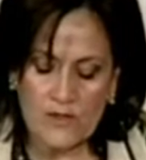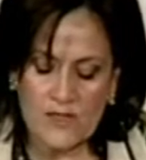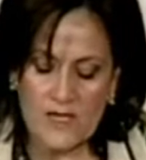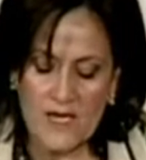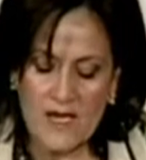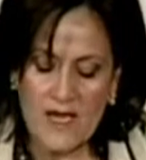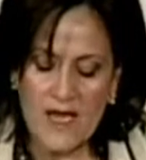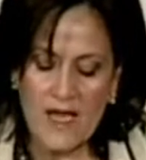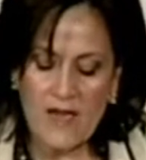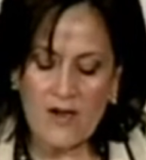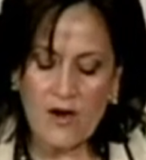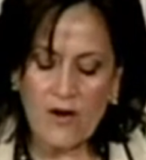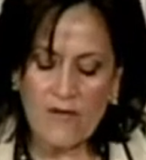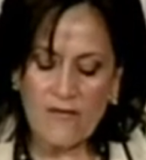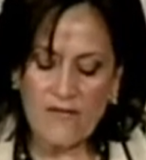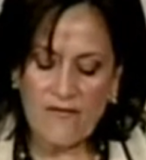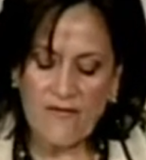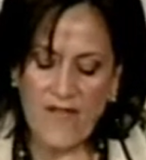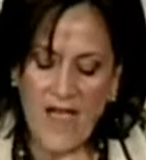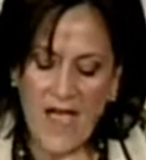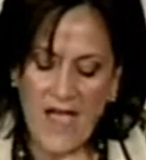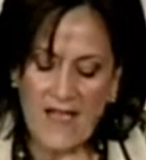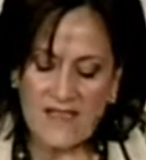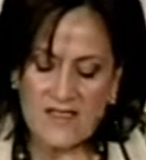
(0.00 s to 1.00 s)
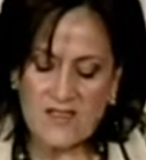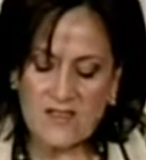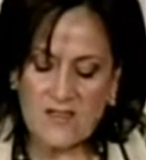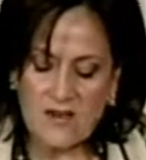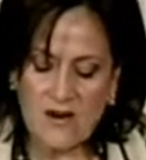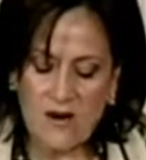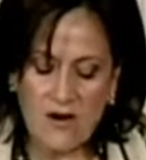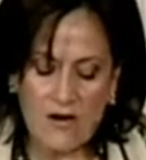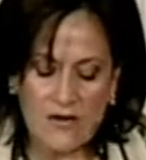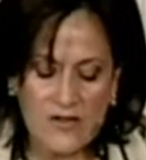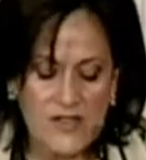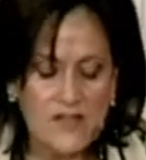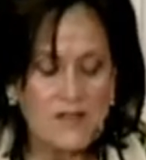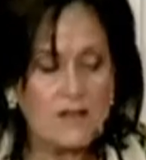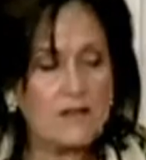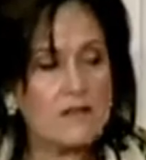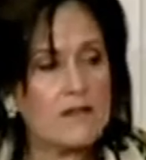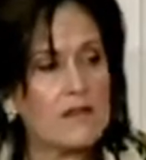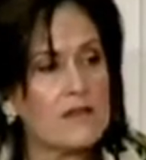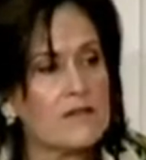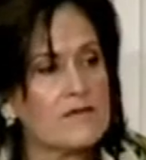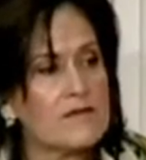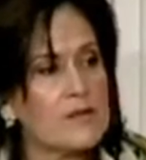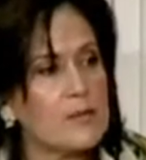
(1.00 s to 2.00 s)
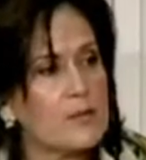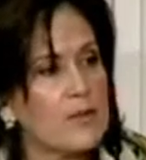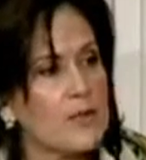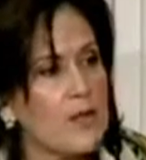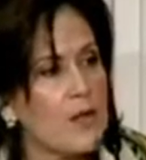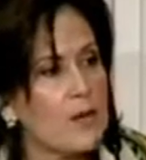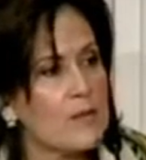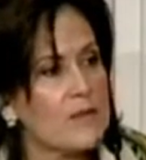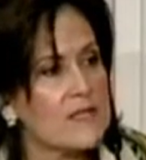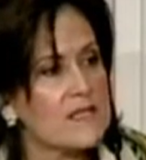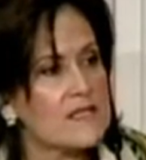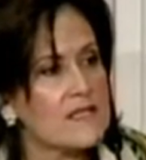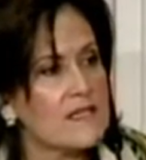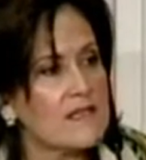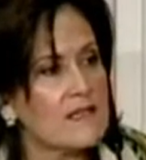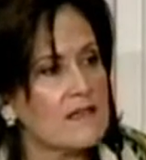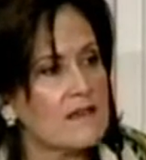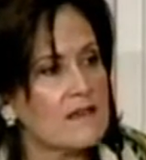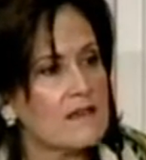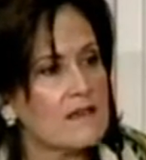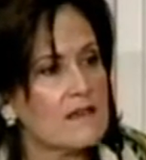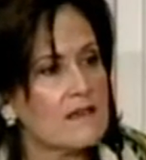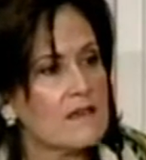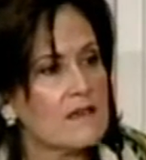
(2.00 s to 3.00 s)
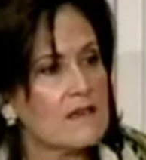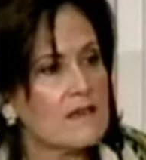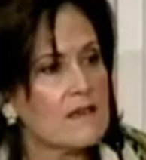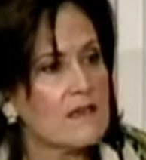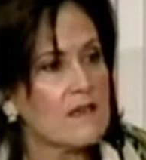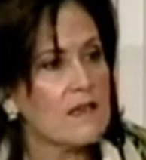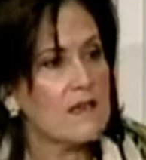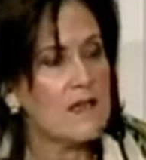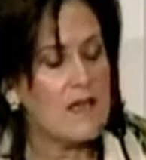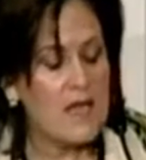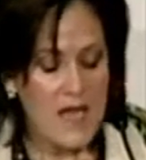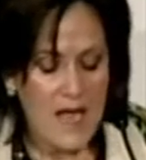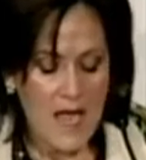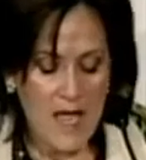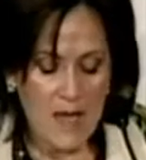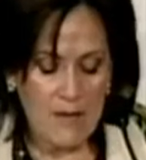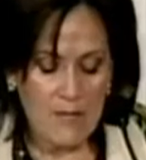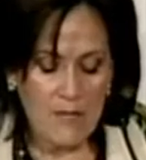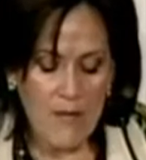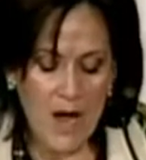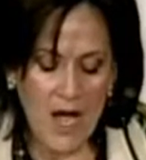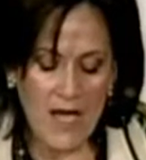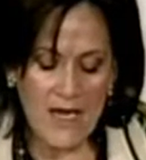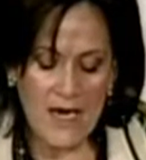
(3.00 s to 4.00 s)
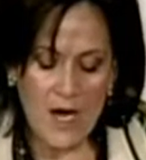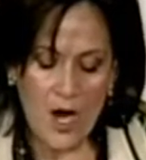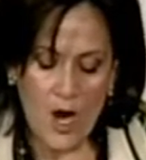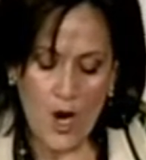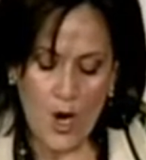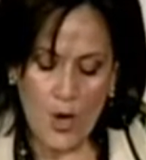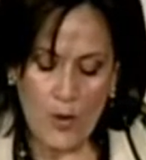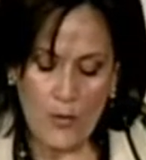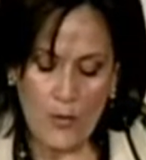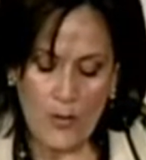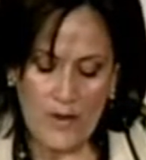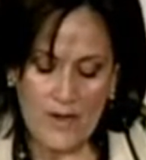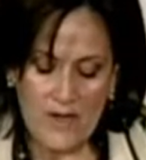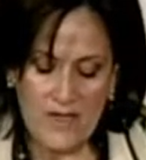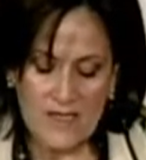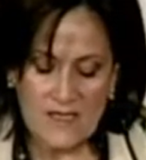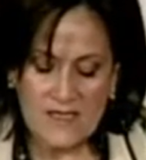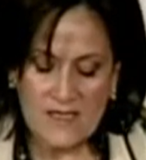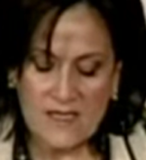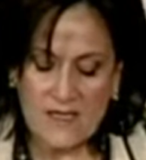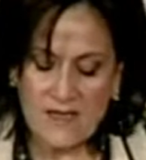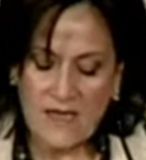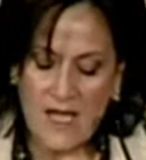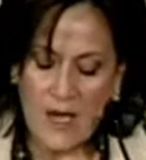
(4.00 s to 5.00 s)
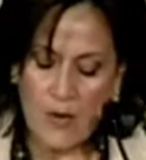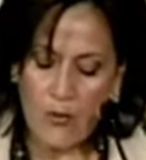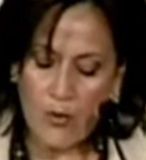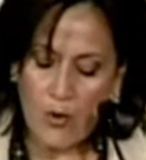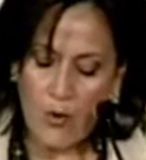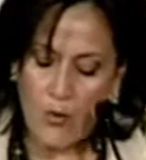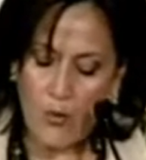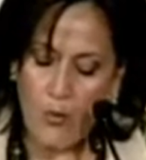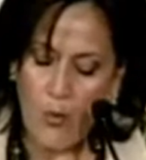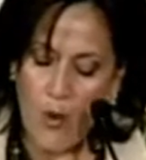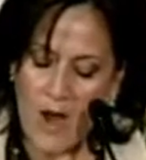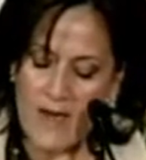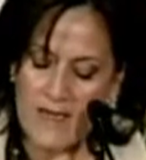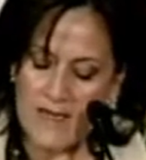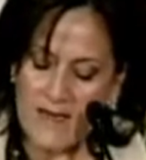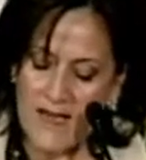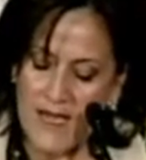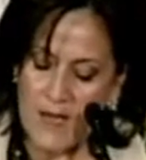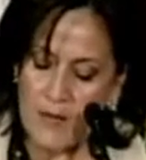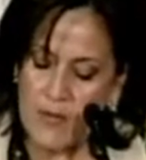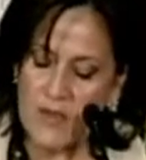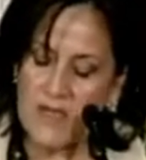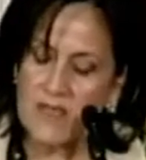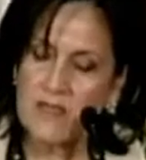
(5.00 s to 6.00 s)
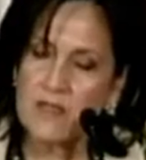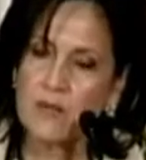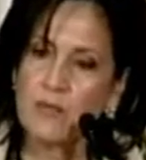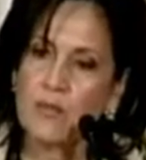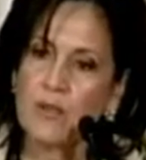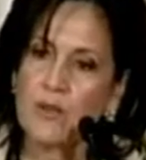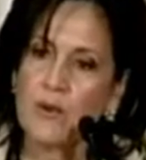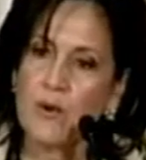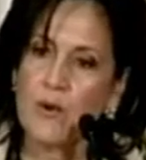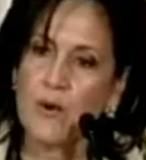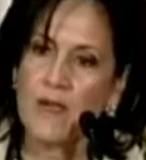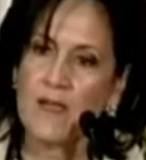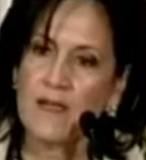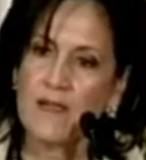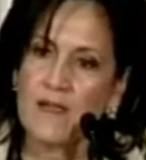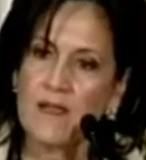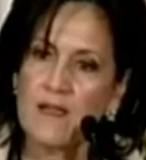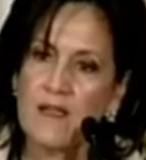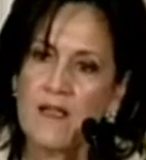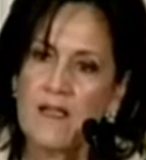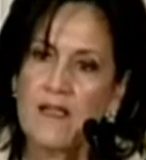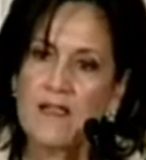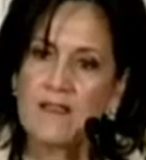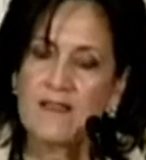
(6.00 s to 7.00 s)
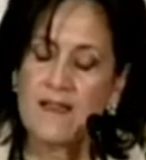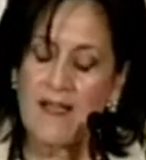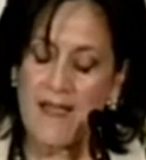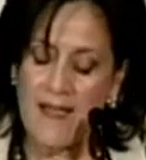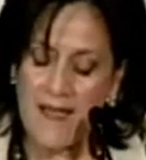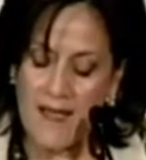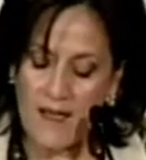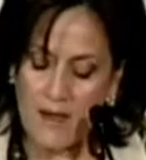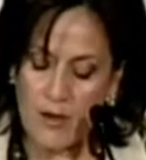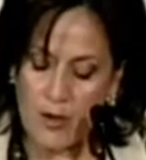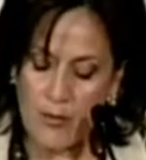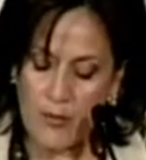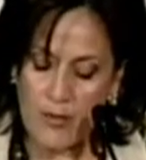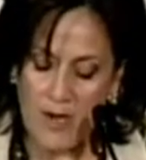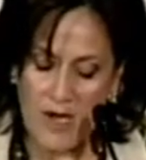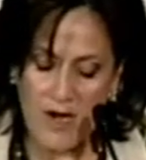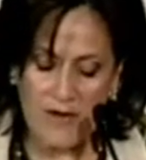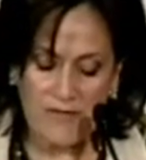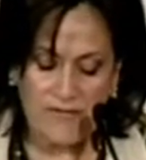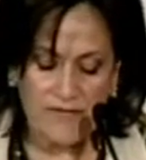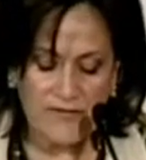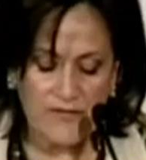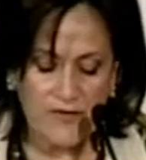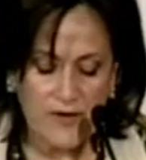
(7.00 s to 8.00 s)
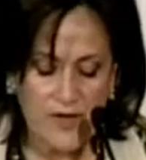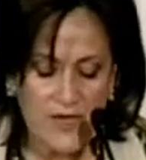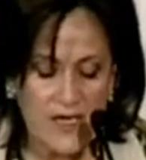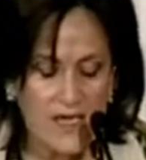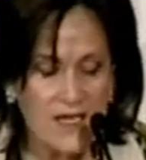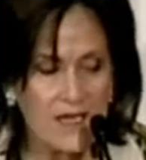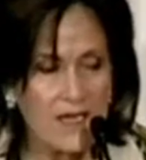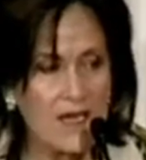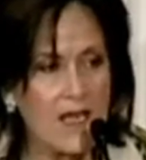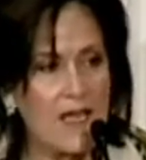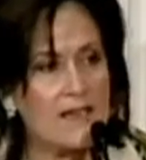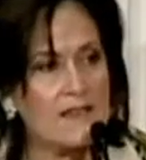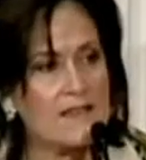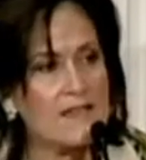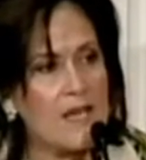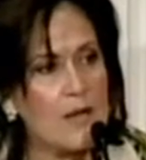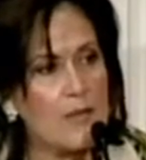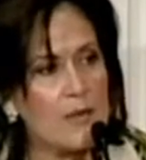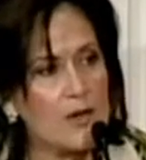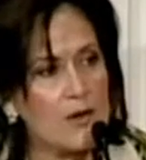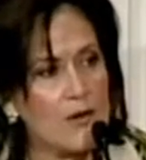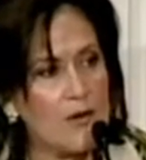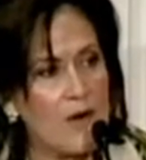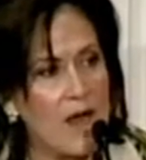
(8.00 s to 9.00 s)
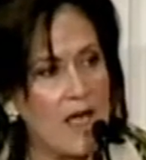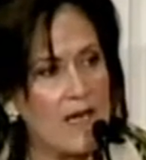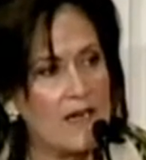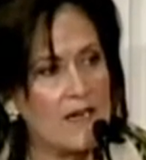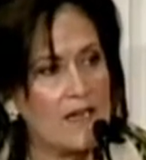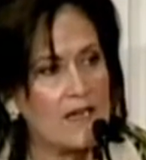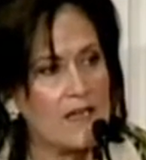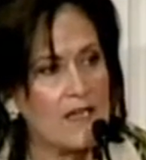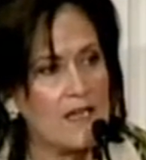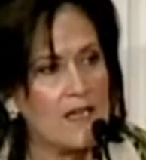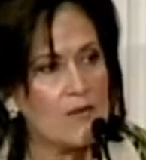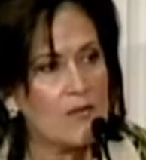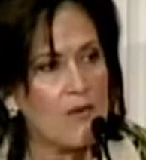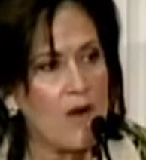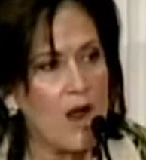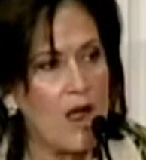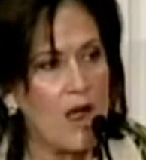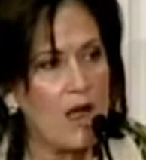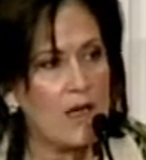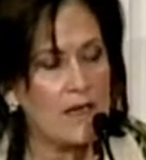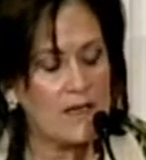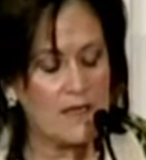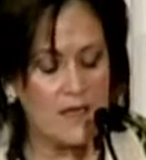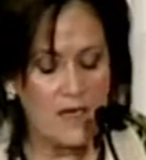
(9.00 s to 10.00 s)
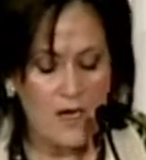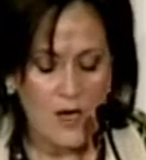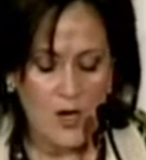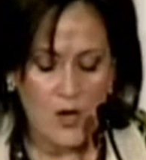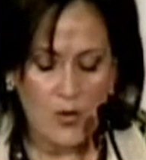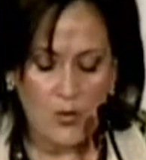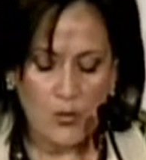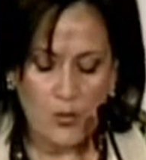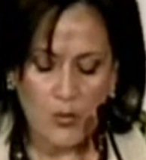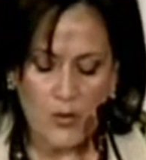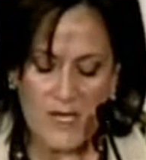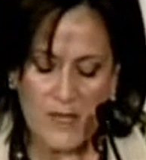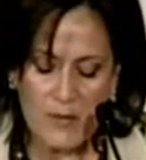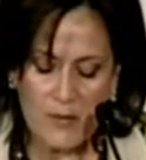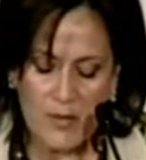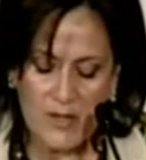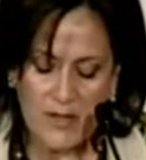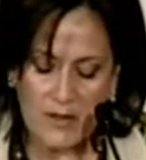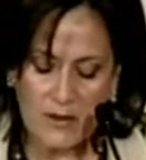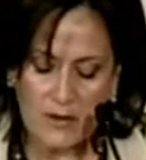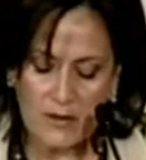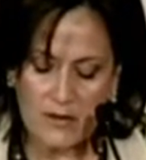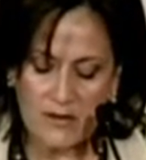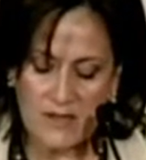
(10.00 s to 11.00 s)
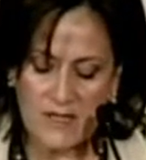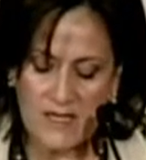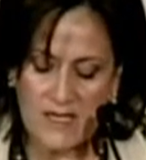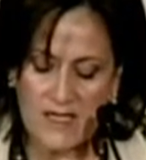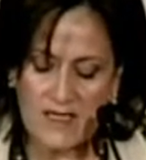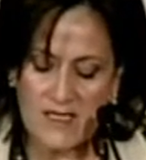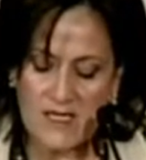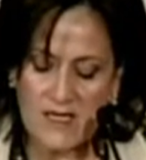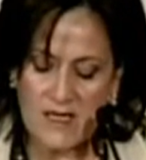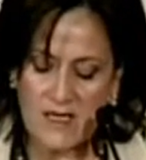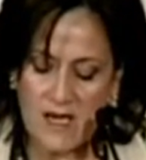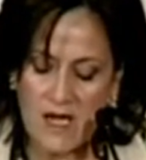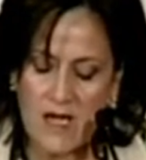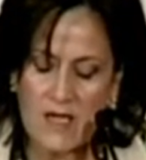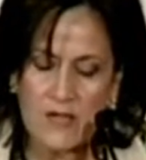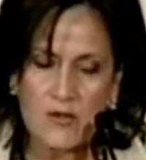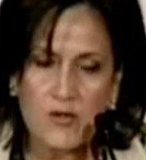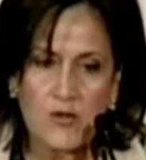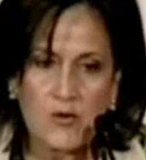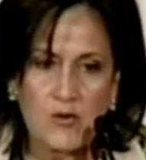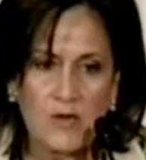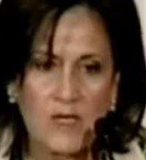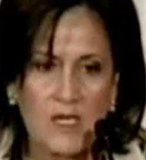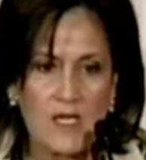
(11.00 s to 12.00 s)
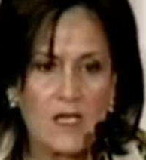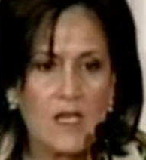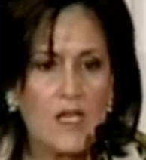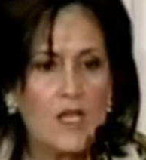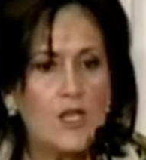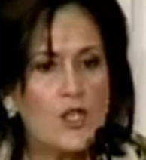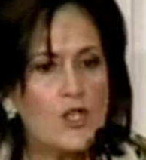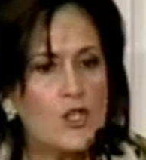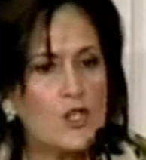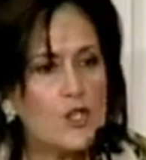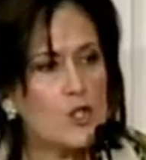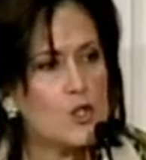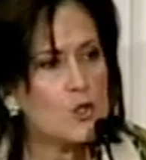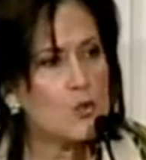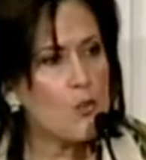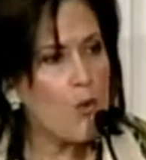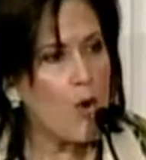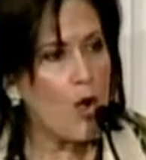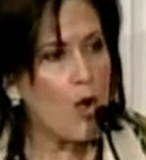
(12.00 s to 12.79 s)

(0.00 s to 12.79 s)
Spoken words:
in our vast arsenal of diplomacy, and my hope is that they will one day be deployed to help a free and democratic Iran rebuild into the country you all